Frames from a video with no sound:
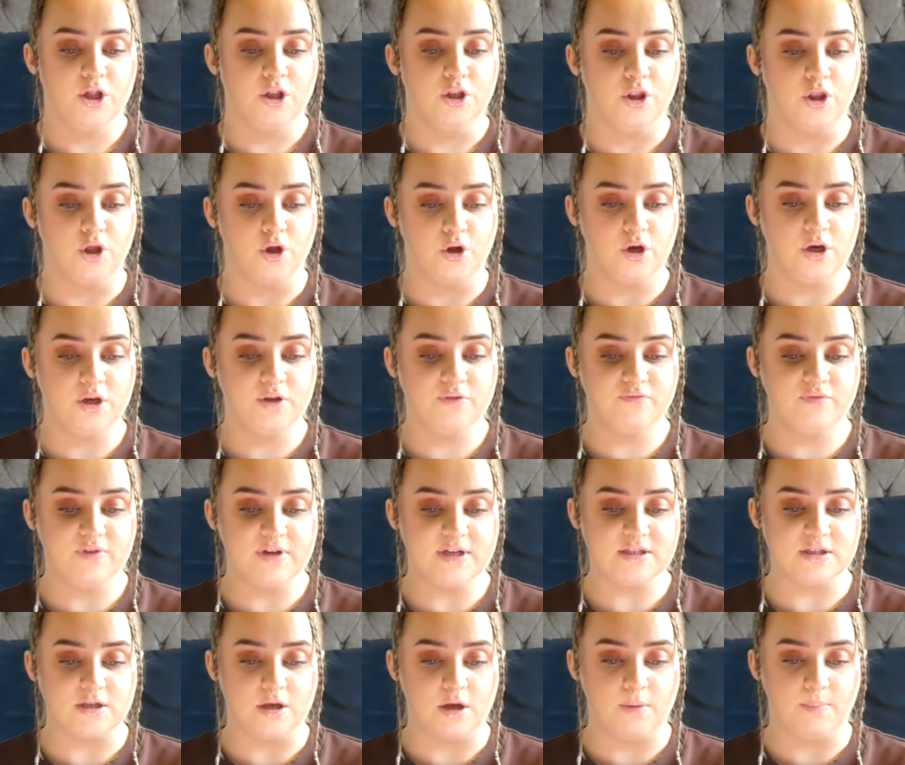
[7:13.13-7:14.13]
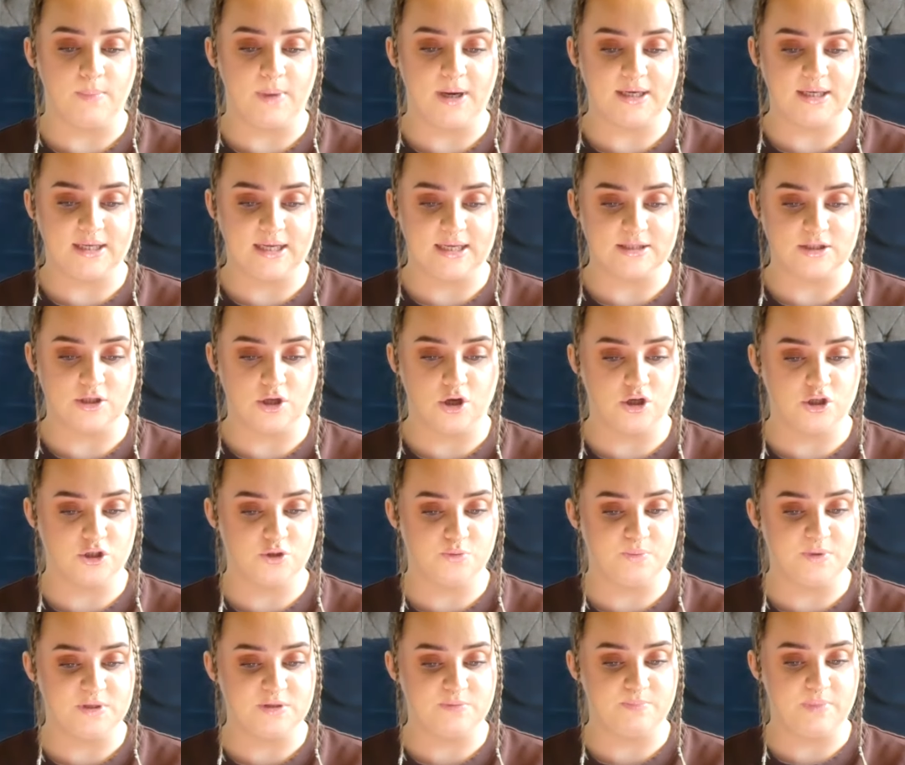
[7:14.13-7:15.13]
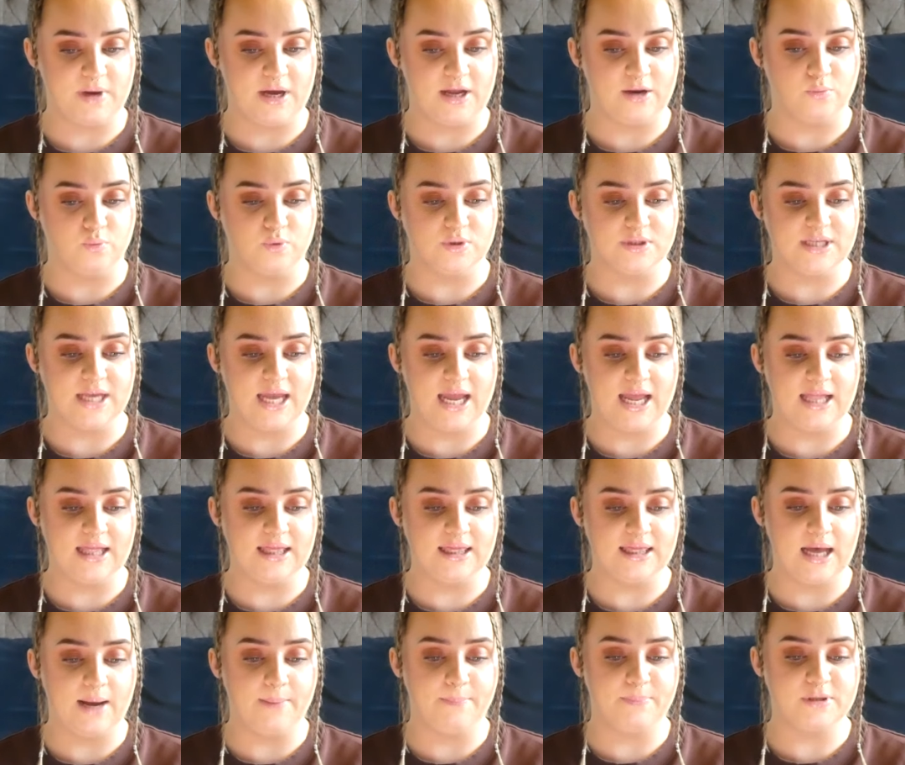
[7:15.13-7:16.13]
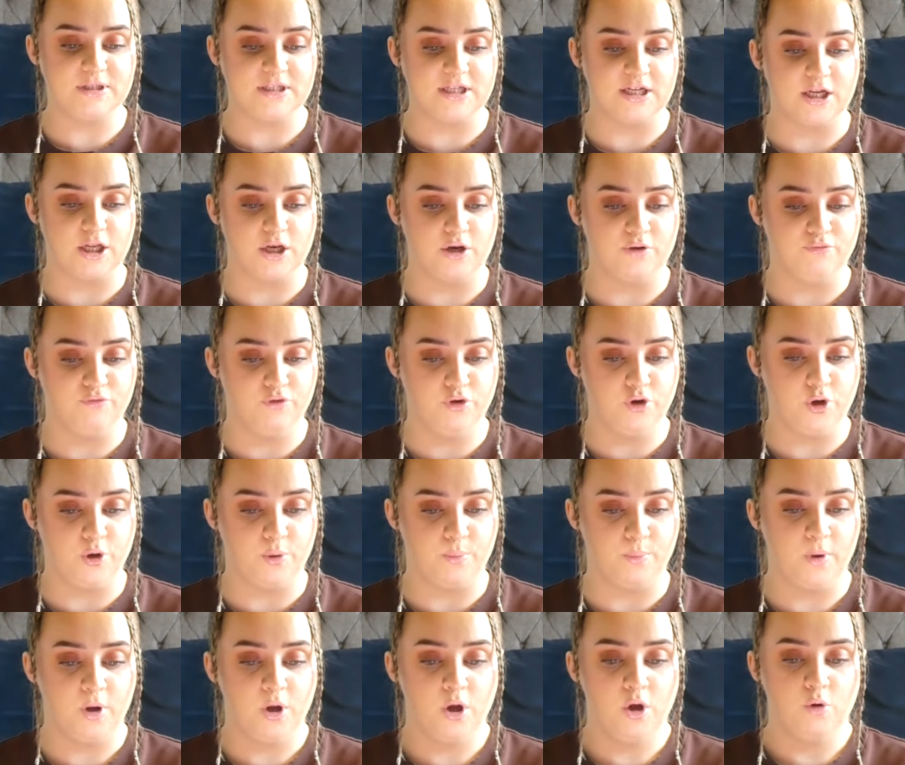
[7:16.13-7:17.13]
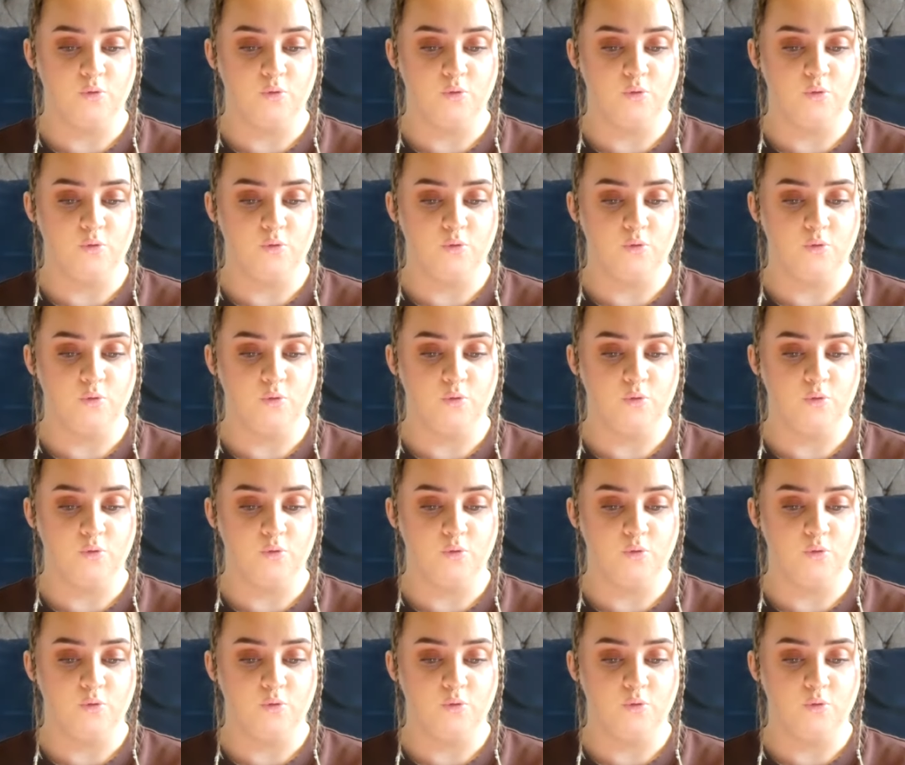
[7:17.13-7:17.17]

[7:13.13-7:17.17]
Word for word: The only reason my dad's hospice bed was in that particular room